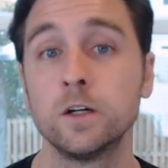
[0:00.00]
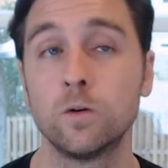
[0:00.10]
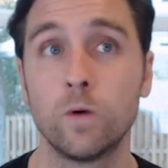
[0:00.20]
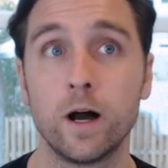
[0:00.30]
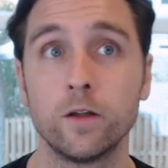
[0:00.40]

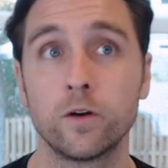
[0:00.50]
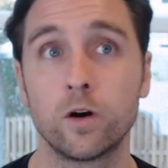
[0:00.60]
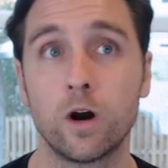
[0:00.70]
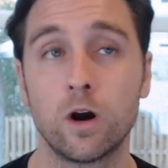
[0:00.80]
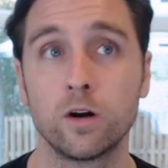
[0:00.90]
Well,
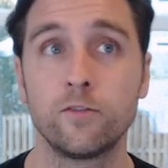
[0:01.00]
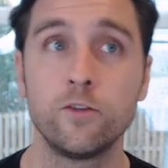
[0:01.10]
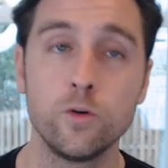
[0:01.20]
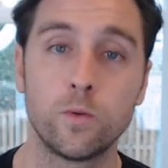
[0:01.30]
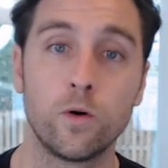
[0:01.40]
there are a
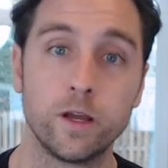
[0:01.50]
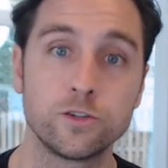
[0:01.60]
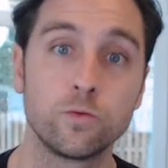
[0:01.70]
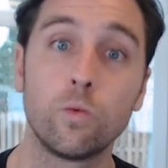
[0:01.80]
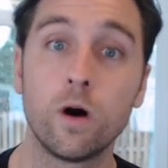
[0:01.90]
few
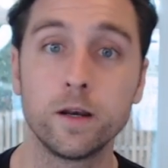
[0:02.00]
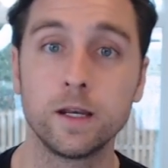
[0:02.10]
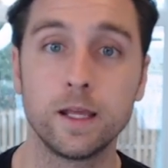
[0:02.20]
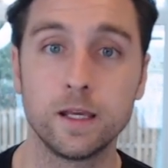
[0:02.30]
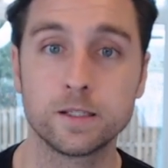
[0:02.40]
points.
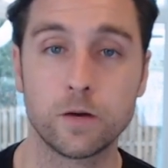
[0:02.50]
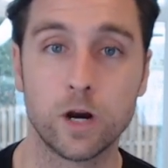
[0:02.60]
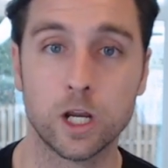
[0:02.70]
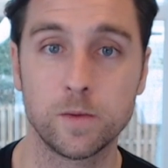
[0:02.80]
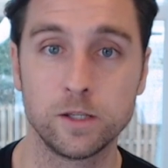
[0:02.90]
One is I
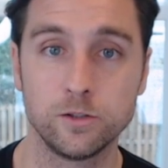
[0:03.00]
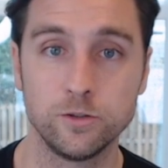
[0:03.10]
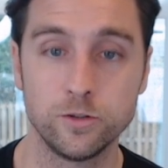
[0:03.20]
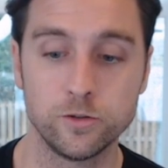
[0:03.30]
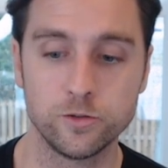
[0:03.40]
recommend you
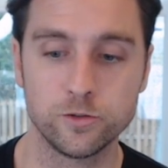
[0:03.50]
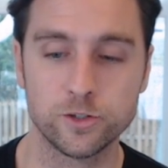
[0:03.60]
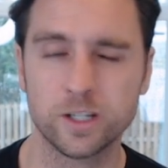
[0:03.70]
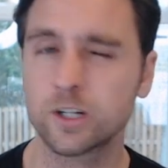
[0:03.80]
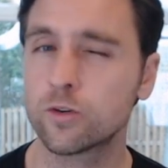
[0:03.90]

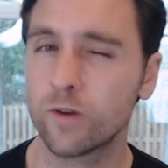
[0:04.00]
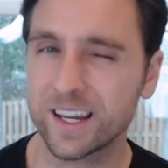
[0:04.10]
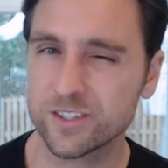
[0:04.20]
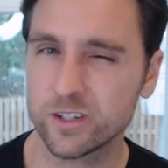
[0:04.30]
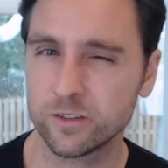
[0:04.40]
use an
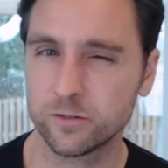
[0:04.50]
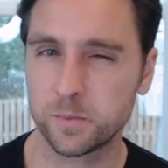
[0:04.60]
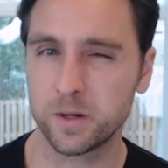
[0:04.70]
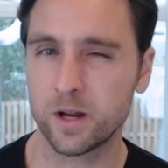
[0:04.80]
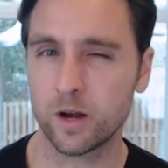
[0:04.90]

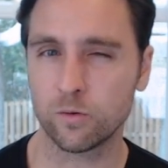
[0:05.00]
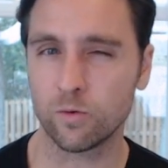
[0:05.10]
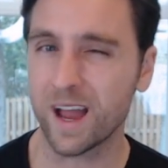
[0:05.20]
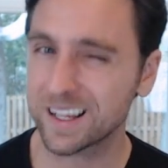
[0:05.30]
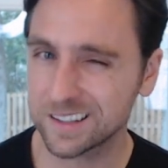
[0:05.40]
aggressive but not
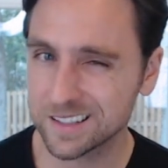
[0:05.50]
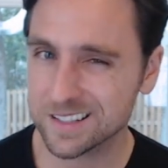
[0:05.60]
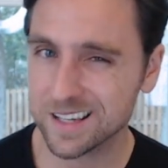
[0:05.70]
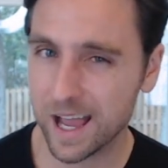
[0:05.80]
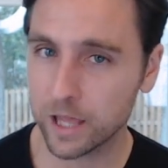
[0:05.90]

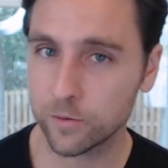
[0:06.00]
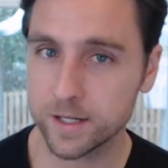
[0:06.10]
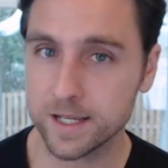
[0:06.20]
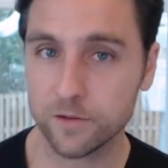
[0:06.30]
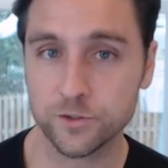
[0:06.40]
reckless
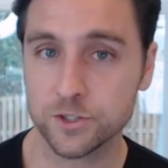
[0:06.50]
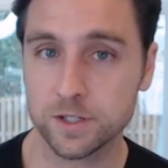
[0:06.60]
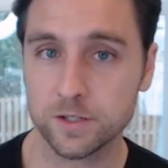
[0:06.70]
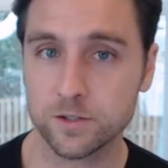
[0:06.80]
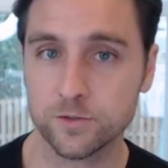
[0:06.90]
calorie
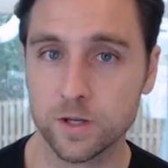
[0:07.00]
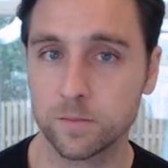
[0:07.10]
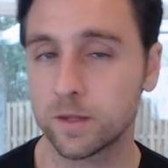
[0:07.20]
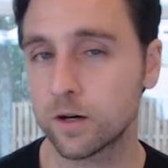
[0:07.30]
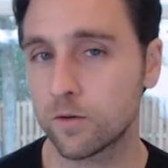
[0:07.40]
deficit, so
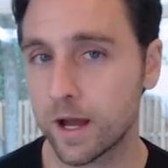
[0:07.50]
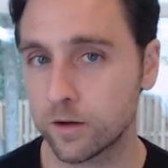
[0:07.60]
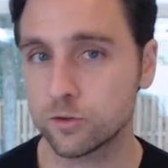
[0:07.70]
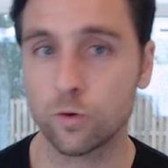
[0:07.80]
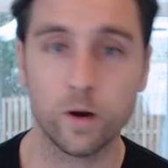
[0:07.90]
something
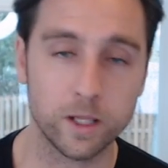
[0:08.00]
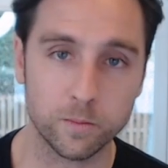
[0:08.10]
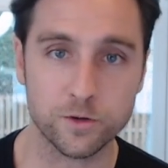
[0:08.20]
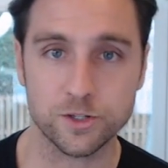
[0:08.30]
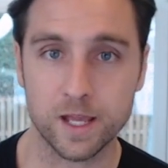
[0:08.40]
around
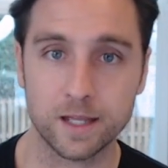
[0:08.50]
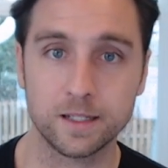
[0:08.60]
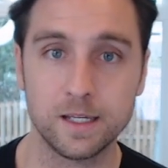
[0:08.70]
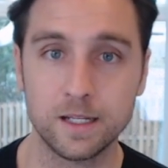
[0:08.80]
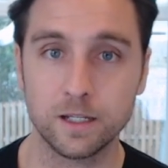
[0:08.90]
20%,
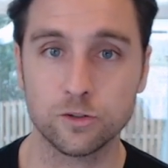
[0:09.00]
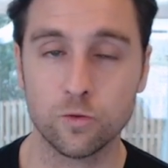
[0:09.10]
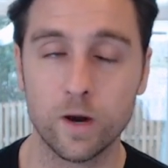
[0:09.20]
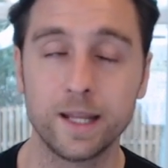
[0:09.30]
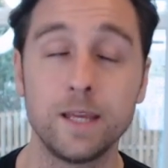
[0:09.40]
eating
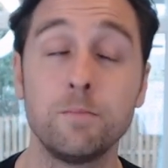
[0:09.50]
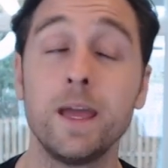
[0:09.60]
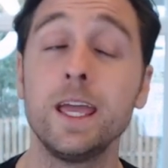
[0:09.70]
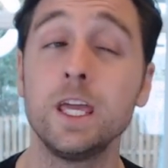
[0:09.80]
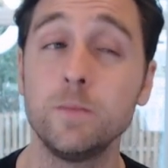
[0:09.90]
20,
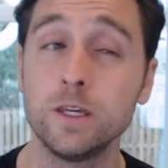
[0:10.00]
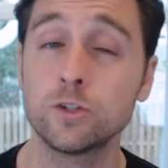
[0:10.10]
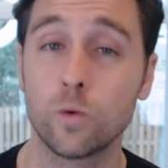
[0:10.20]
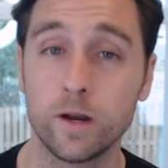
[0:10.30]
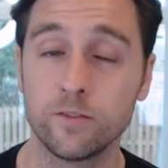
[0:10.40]
maybe
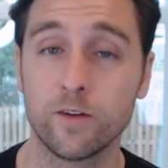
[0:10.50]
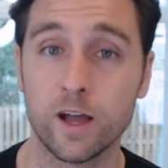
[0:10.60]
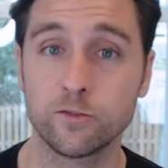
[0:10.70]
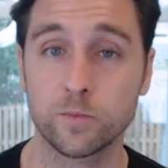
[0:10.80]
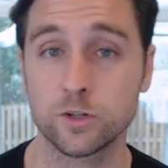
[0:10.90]

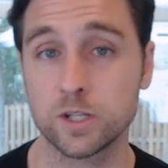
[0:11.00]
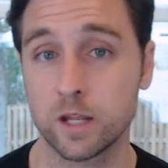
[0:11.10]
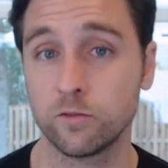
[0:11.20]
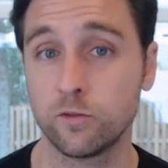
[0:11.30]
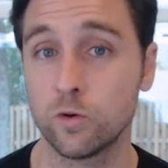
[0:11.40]

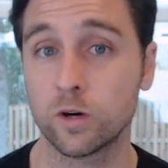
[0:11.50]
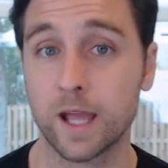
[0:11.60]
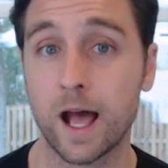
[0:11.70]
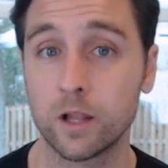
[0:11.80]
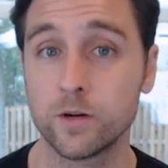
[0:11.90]
25% fewer
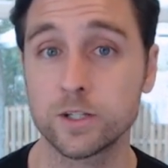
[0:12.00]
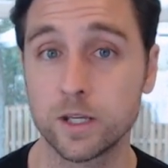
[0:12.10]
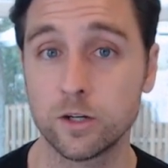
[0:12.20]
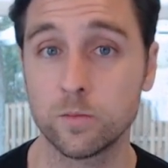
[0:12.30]
calories than you're